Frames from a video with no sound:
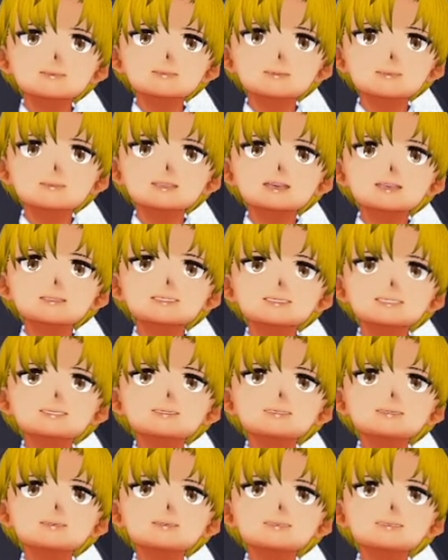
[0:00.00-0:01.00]
so I'm better
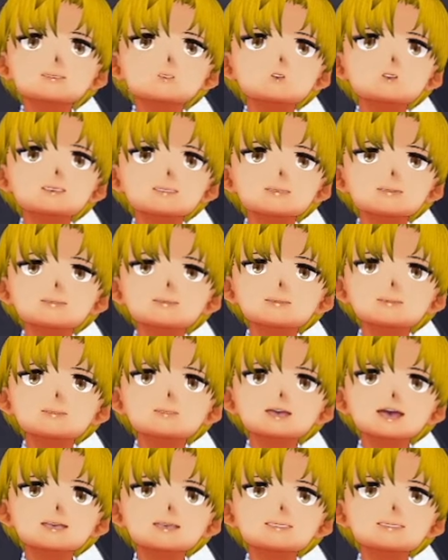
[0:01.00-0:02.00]
than to do it to
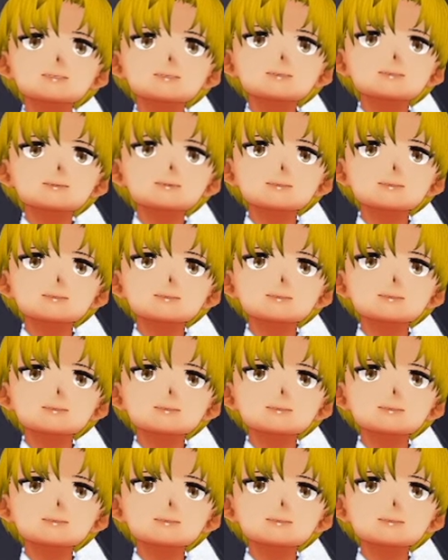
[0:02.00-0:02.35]
others.